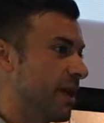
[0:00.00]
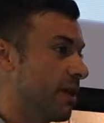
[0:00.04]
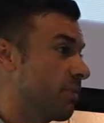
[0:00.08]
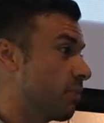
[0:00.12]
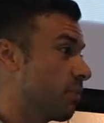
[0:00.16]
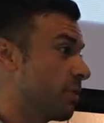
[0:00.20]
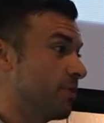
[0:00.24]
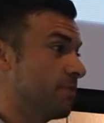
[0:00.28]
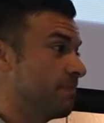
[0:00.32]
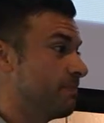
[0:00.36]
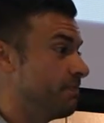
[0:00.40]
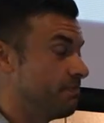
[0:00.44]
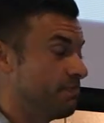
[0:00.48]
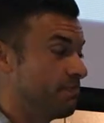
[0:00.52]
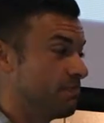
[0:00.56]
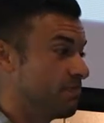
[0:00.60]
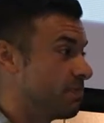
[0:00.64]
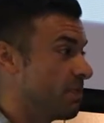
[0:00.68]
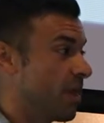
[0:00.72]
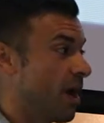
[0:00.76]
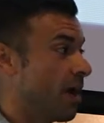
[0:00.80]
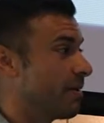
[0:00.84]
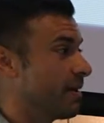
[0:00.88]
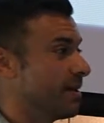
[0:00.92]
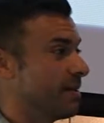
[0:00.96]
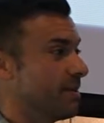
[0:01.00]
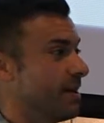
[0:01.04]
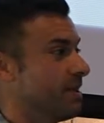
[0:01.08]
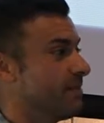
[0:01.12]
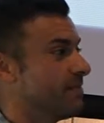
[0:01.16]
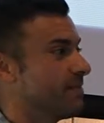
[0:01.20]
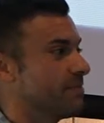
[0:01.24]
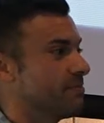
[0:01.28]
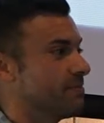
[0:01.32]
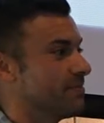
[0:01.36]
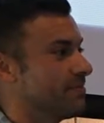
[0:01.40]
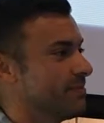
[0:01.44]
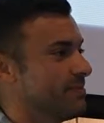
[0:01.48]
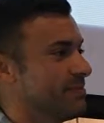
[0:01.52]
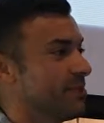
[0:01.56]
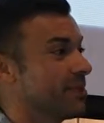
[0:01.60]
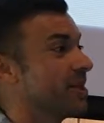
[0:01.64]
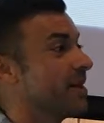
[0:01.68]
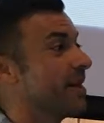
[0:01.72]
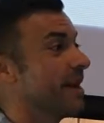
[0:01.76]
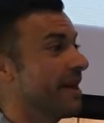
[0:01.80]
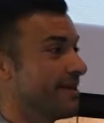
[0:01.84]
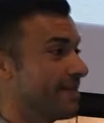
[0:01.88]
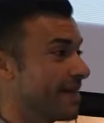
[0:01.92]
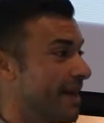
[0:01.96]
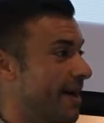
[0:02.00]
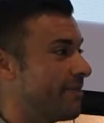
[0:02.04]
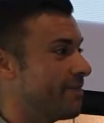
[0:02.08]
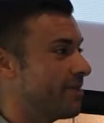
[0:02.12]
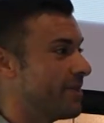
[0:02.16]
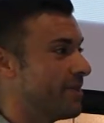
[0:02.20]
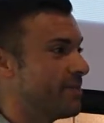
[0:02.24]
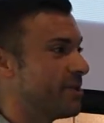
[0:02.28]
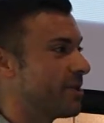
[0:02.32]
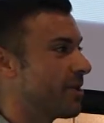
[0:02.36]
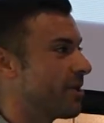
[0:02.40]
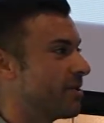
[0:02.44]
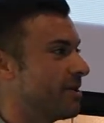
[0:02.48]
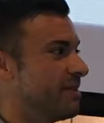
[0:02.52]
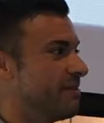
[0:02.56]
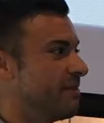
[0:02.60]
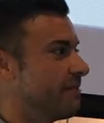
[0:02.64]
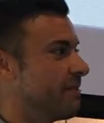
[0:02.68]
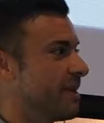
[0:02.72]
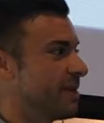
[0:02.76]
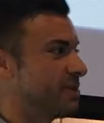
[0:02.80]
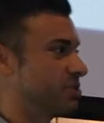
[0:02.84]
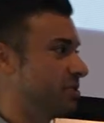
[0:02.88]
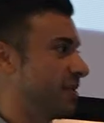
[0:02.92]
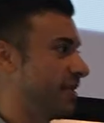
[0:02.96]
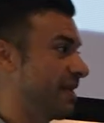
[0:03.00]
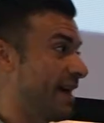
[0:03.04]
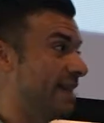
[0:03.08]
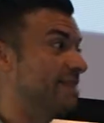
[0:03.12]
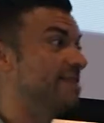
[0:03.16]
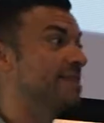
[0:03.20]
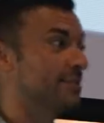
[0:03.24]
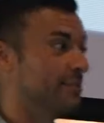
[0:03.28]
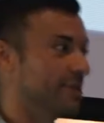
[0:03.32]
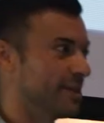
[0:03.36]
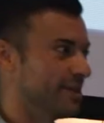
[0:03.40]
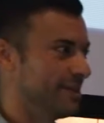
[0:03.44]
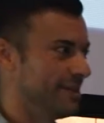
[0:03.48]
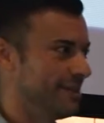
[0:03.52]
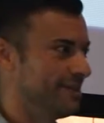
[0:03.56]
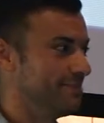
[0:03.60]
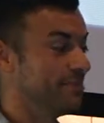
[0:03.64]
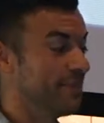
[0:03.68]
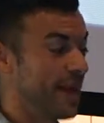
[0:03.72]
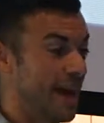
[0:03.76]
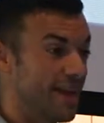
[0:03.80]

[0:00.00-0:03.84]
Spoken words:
and we're not even looking at that. People aren't even measuring that typically.